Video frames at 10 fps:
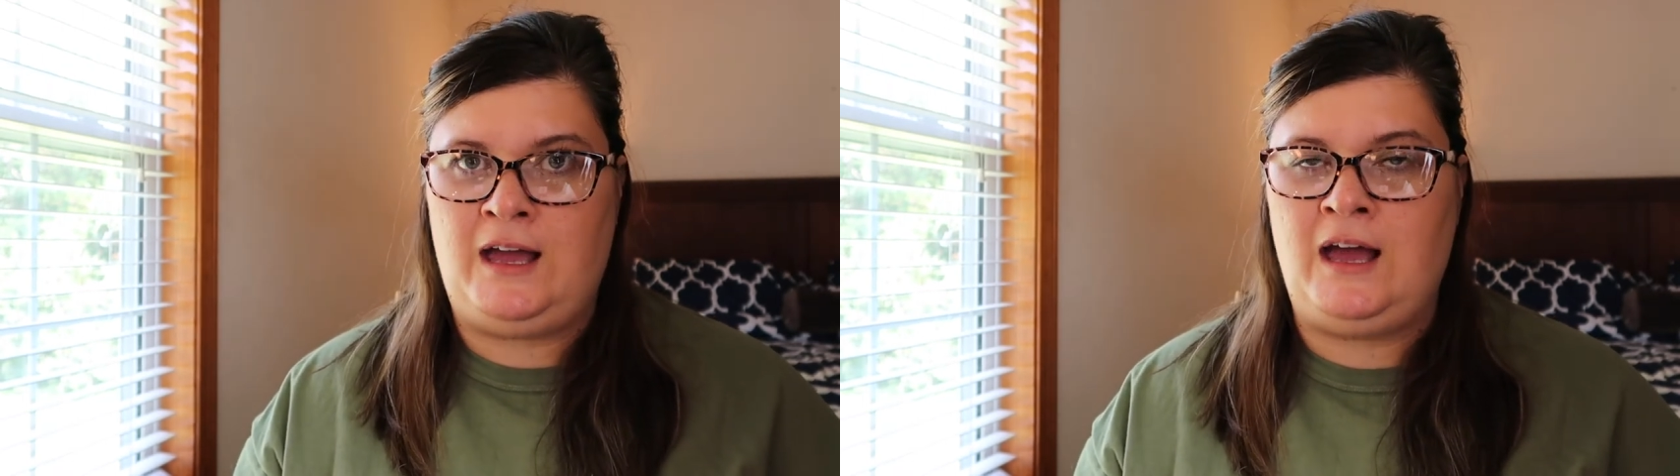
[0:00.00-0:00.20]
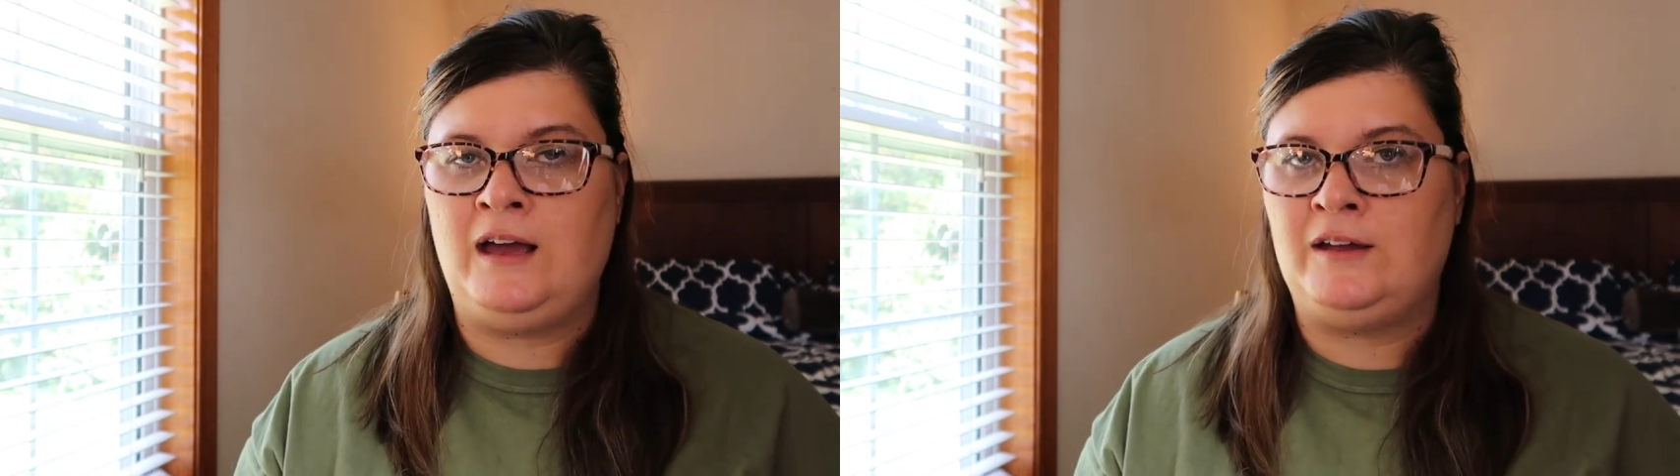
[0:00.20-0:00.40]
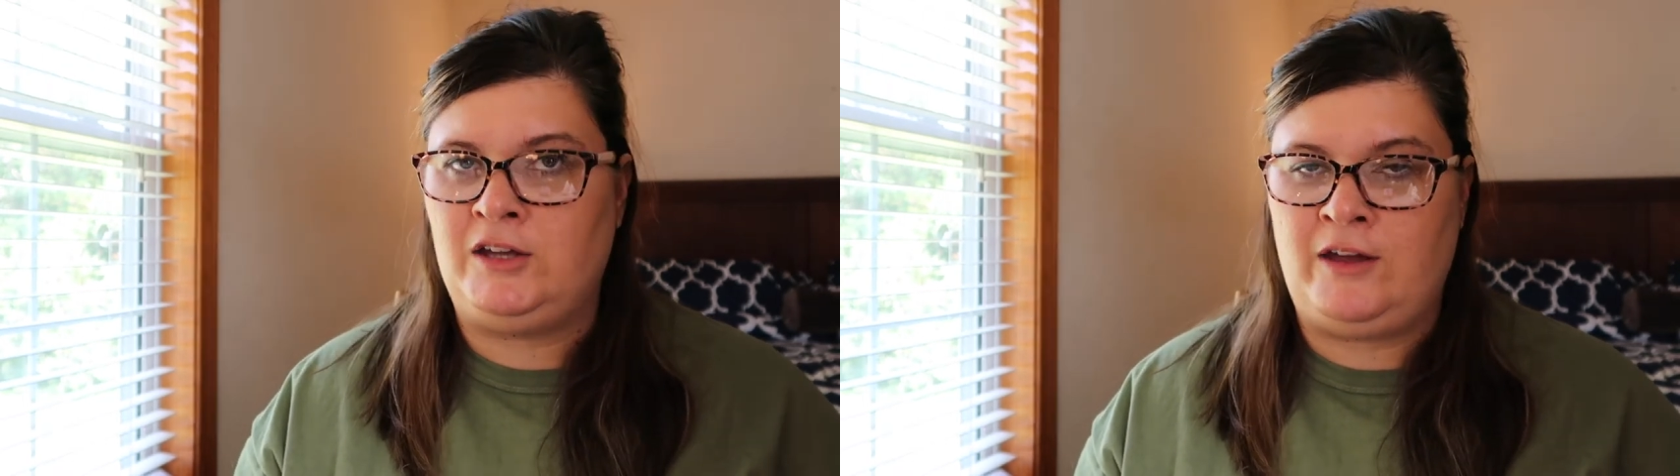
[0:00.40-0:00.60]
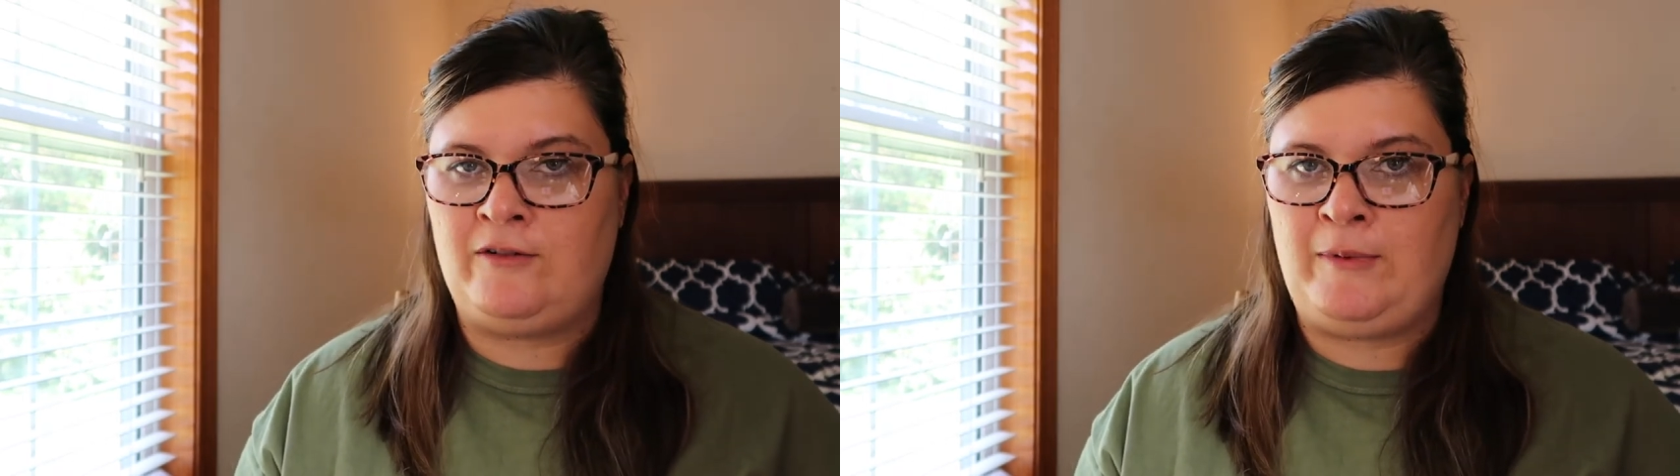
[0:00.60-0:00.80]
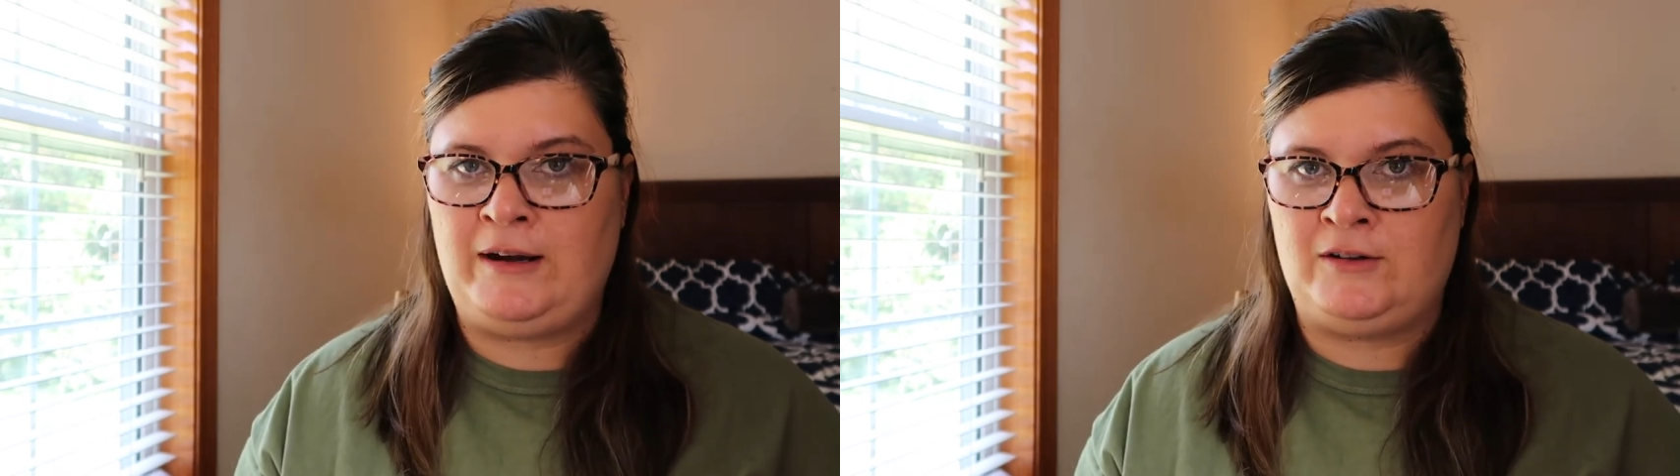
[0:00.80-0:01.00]

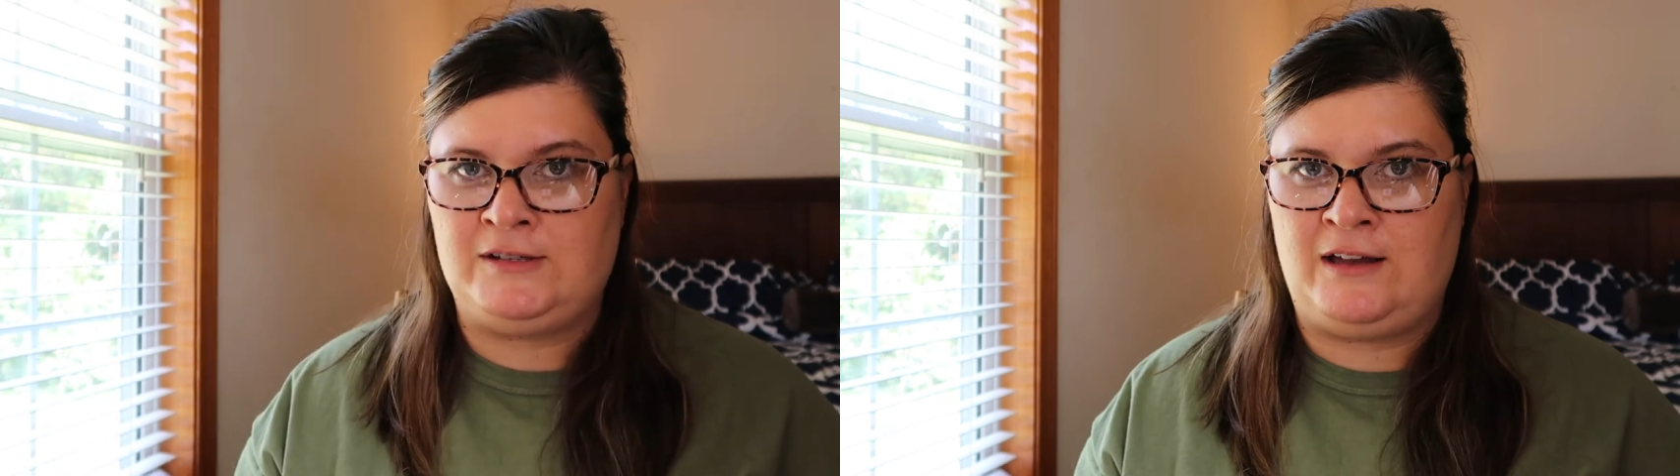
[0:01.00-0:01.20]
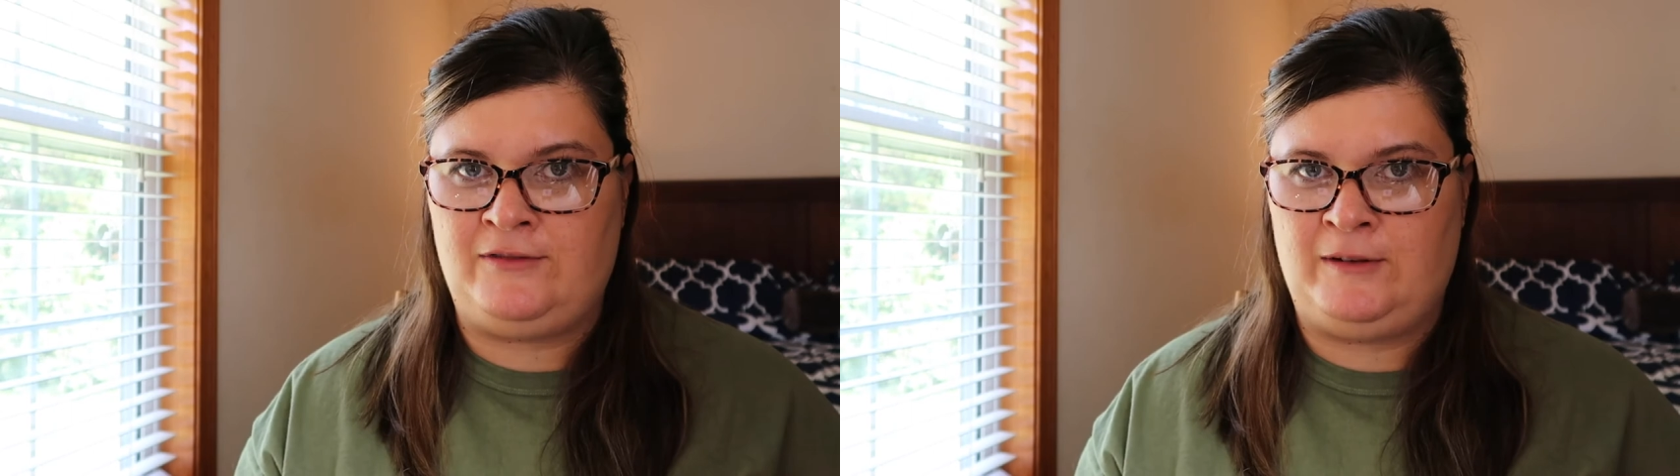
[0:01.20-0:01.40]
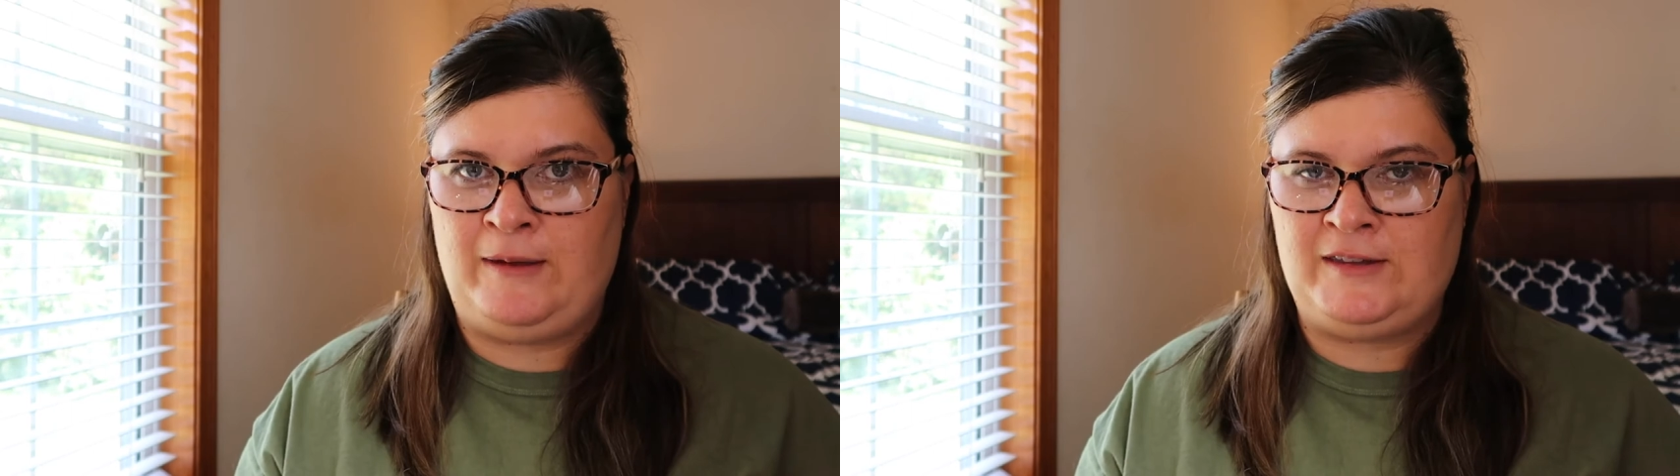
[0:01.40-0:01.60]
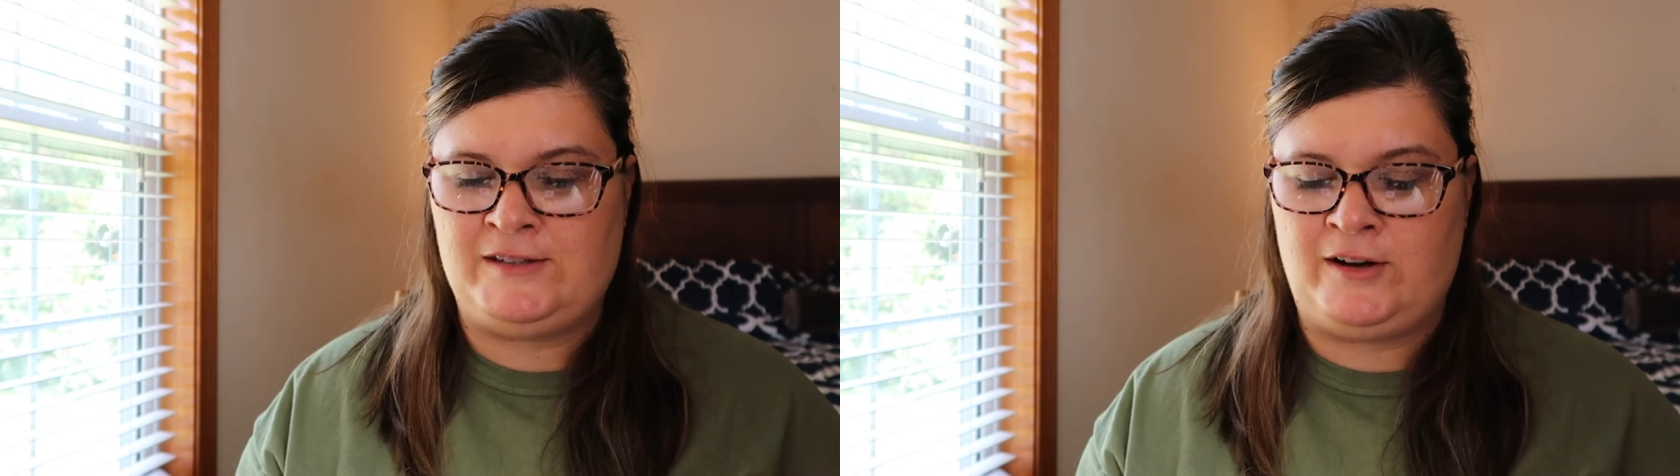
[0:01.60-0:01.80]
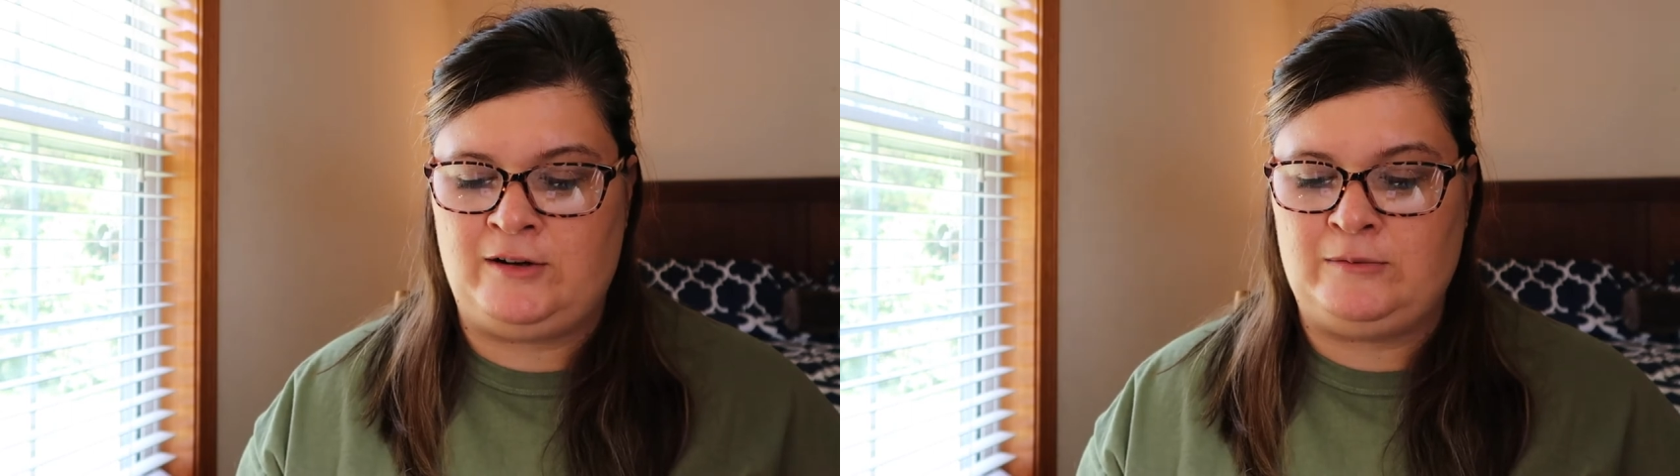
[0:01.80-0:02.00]
everybody knows how I feel about the
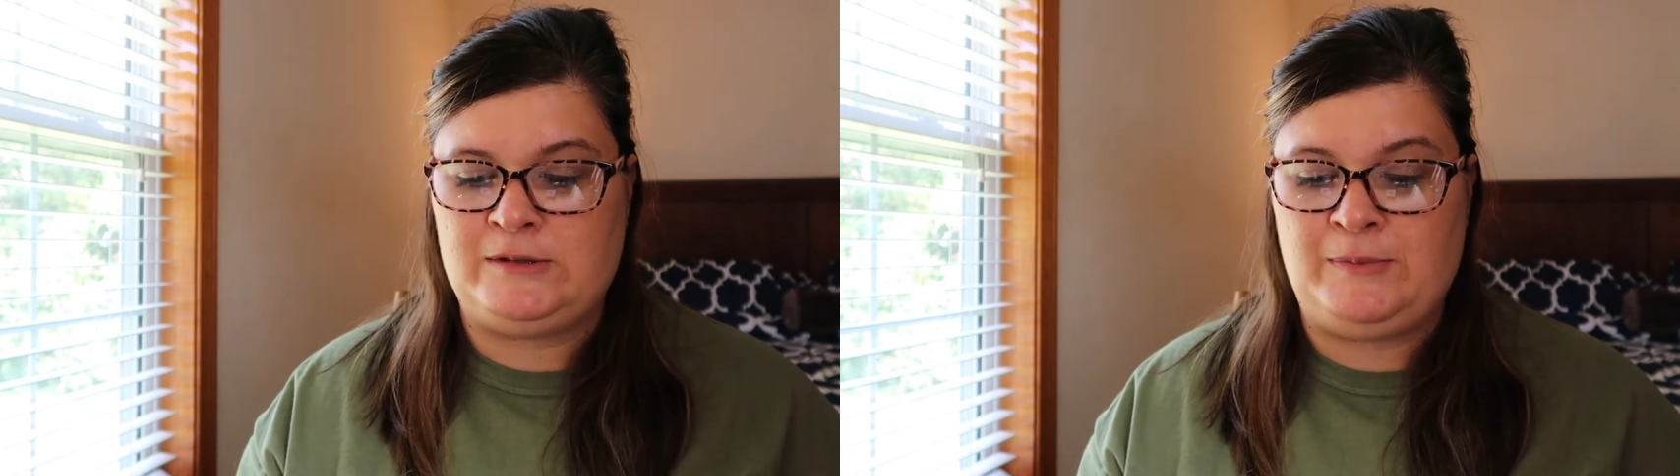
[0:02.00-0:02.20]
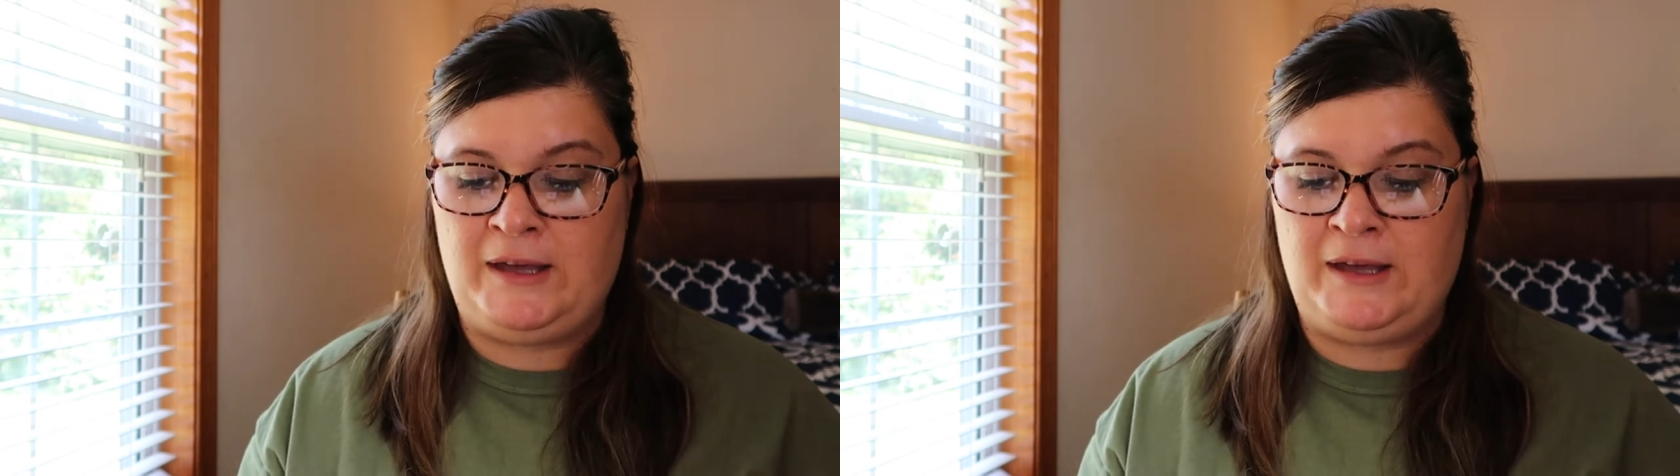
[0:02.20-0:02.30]
serums.